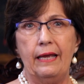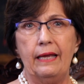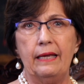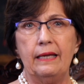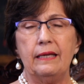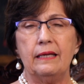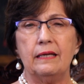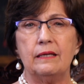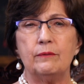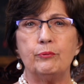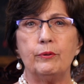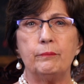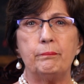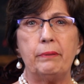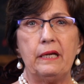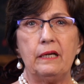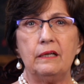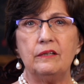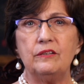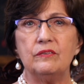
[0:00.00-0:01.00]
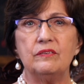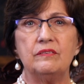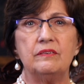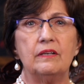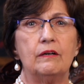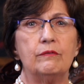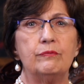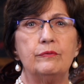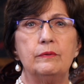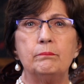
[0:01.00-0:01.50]
and prepare
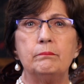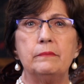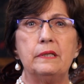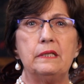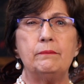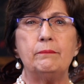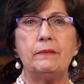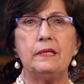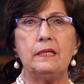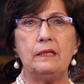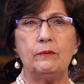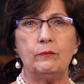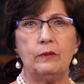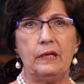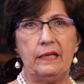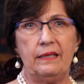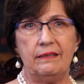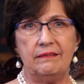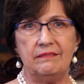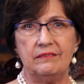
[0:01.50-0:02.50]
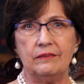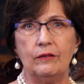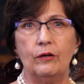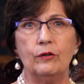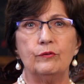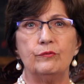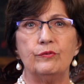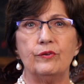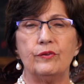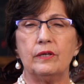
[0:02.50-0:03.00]
yourself in many, many ways
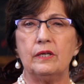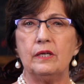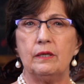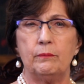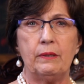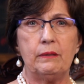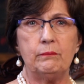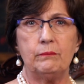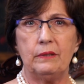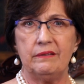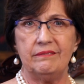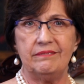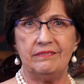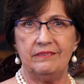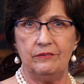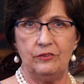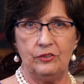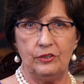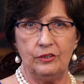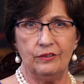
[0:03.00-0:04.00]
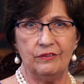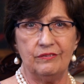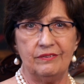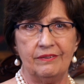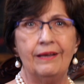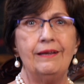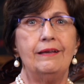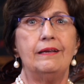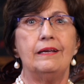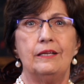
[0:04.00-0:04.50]
over the coming months and years,
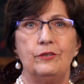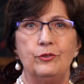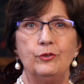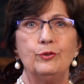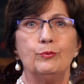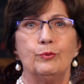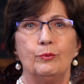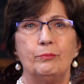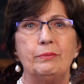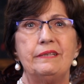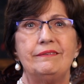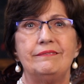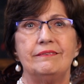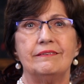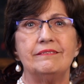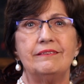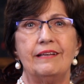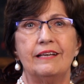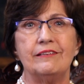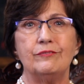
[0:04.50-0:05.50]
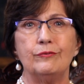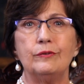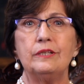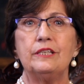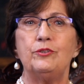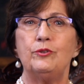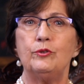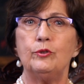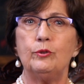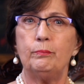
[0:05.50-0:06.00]
and you will be successful,
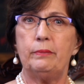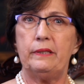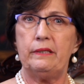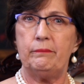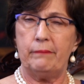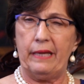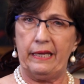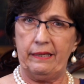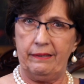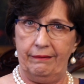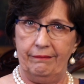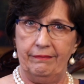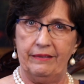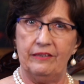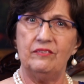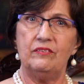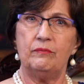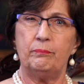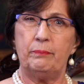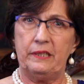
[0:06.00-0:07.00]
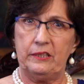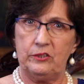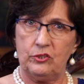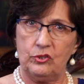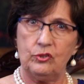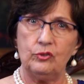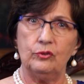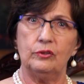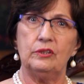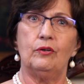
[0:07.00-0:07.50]
and you'll be making this
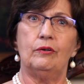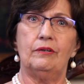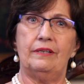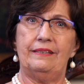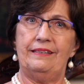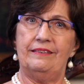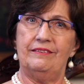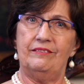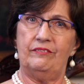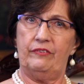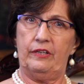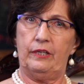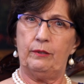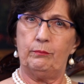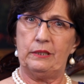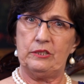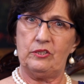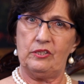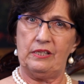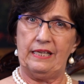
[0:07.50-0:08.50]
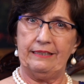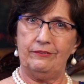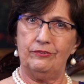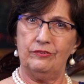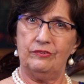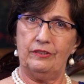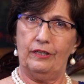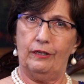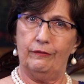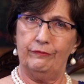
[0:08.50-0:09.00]
speech to an audience very much like
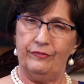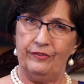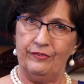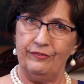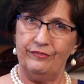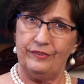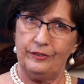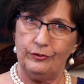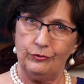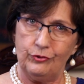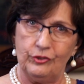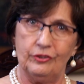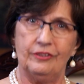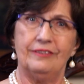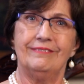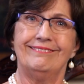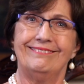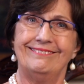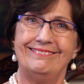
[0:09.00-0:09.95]
yourself in the future.